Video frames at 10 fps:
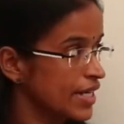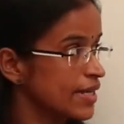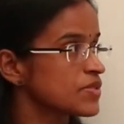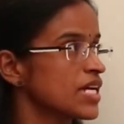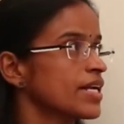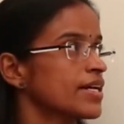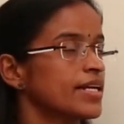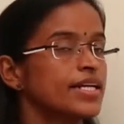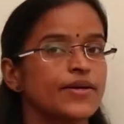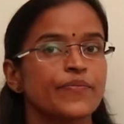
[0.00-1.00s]
terms under
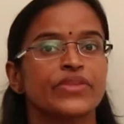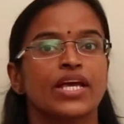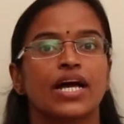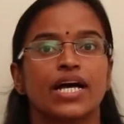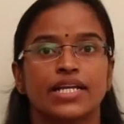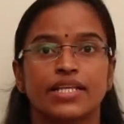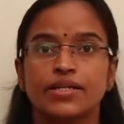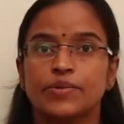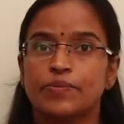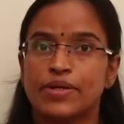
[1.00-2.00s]
it, and
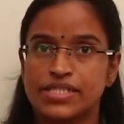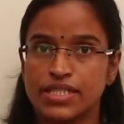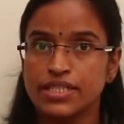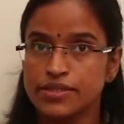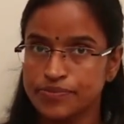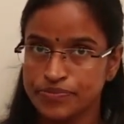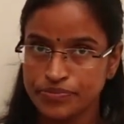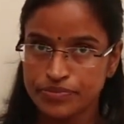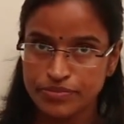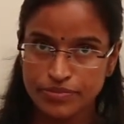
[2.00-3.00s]
the present
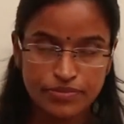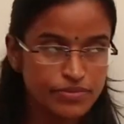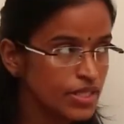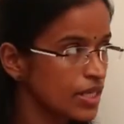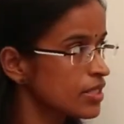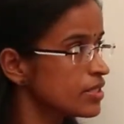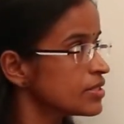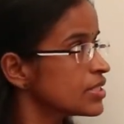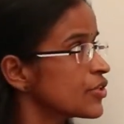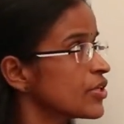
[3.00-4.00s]

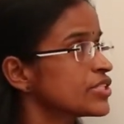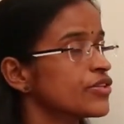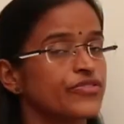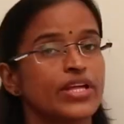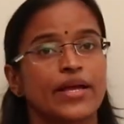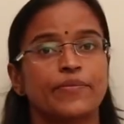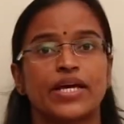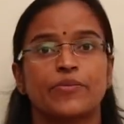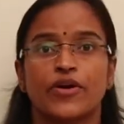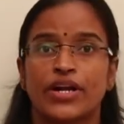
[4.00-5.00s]
situation of the
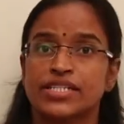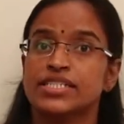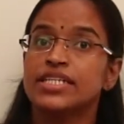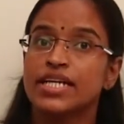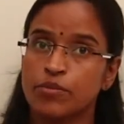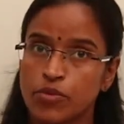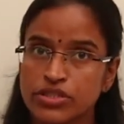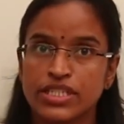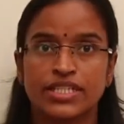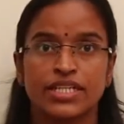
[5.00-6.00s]
IPR protection
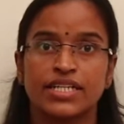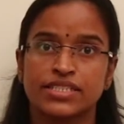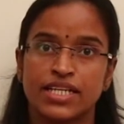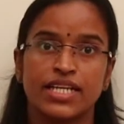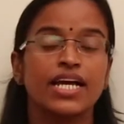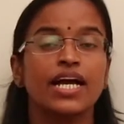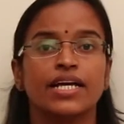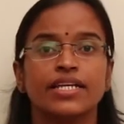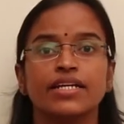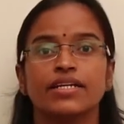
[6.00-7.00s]
both internationally
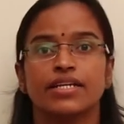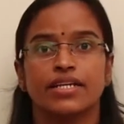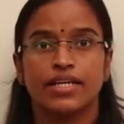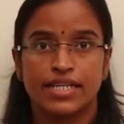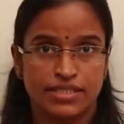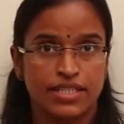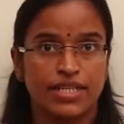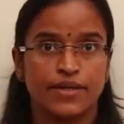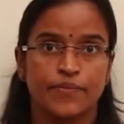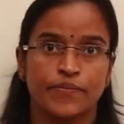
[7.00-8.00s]
and
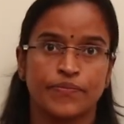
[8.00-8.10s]
nationally.